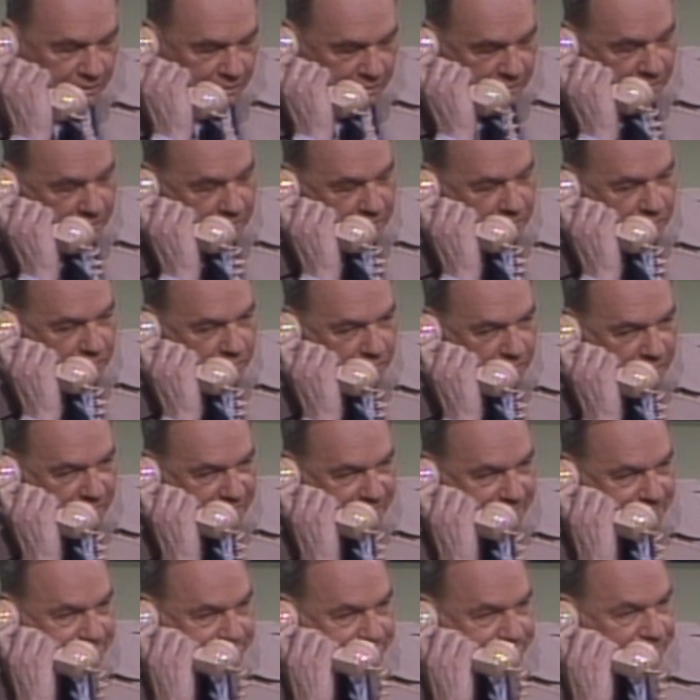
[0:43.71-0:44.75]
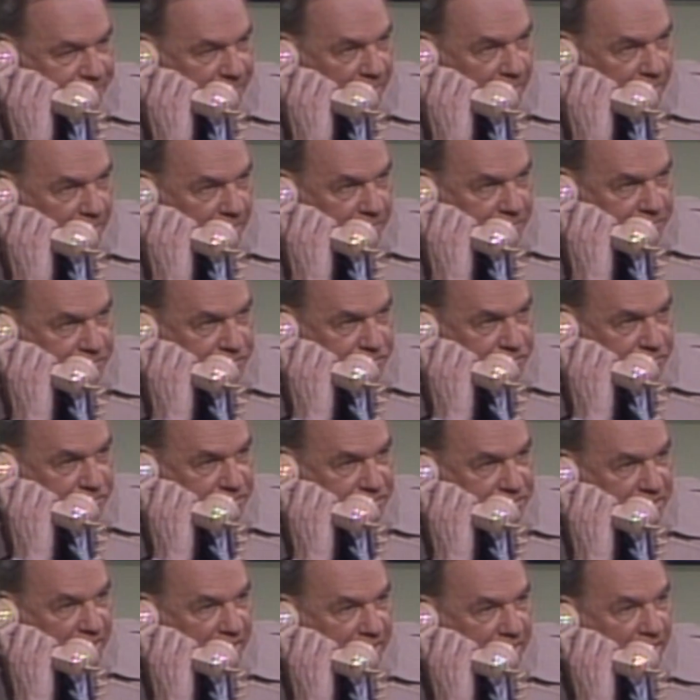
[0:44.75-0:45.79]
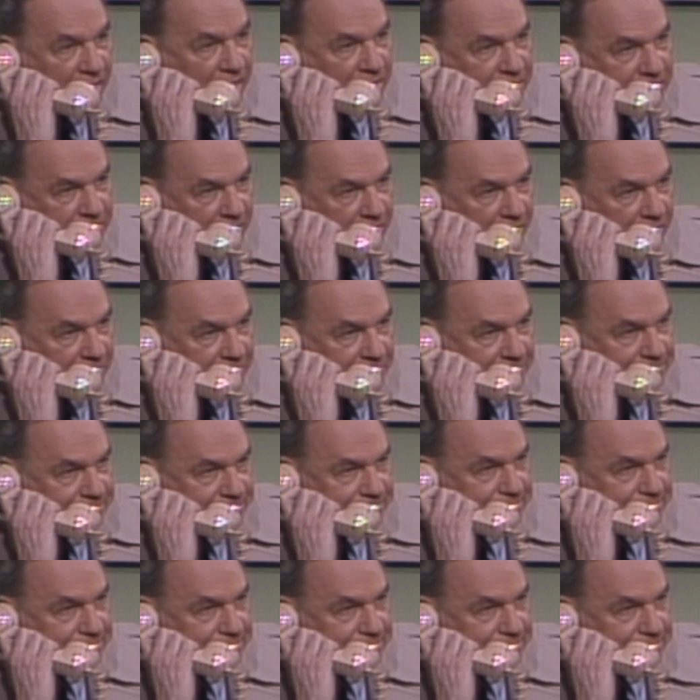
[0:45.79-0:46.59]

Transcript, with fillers: Hello, um, uh, suicide hotline.